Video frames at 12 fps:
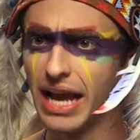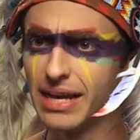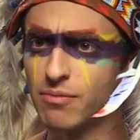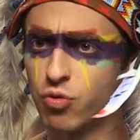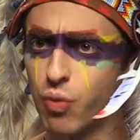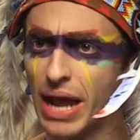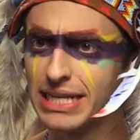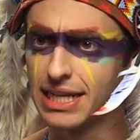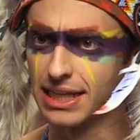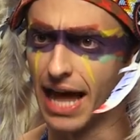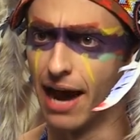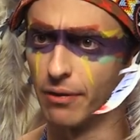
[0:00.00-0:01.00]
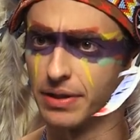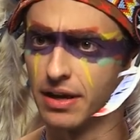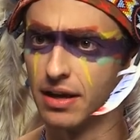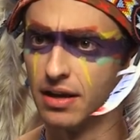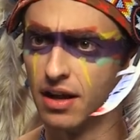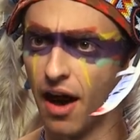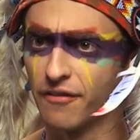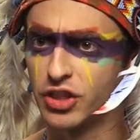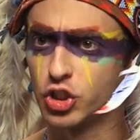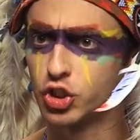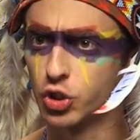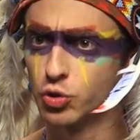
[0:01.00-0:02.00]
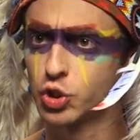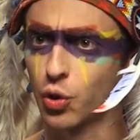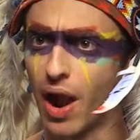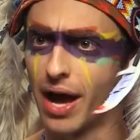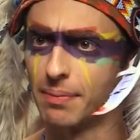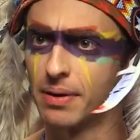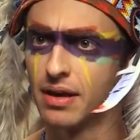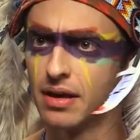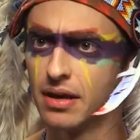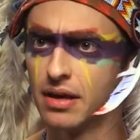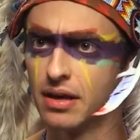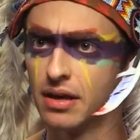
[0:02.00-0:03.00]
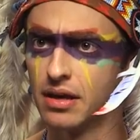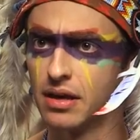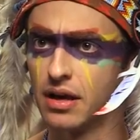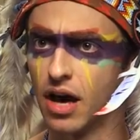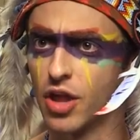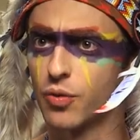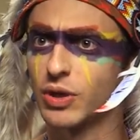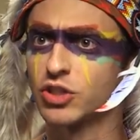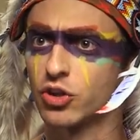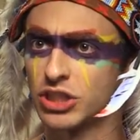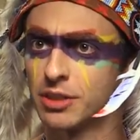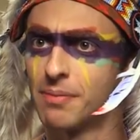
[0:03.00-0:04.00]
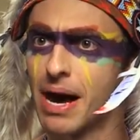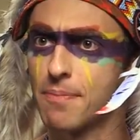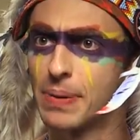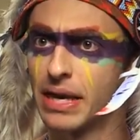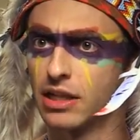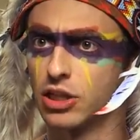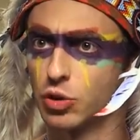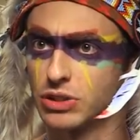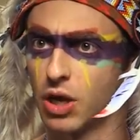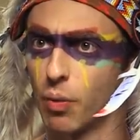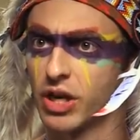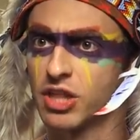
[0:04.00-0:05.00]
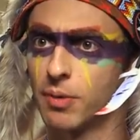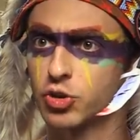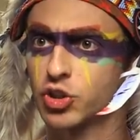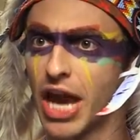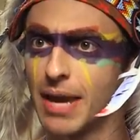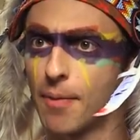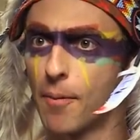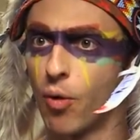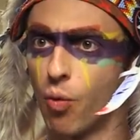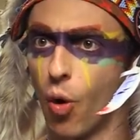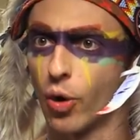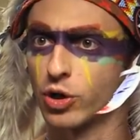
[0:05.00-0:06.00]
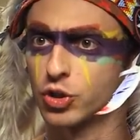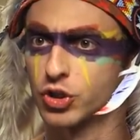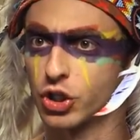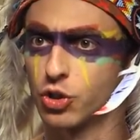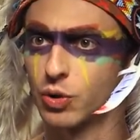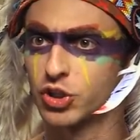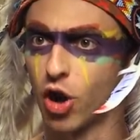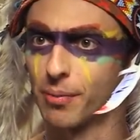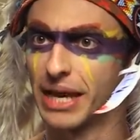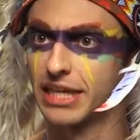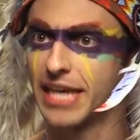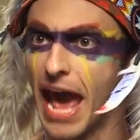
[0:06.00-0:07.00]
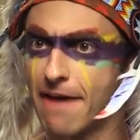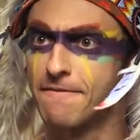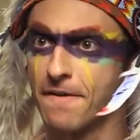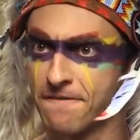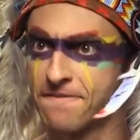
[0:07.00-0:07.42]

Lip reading: I am Red Cloud of the Sioux tribe, otherwise known as the Makpialuta, one of the most capable warriors the US Army has ever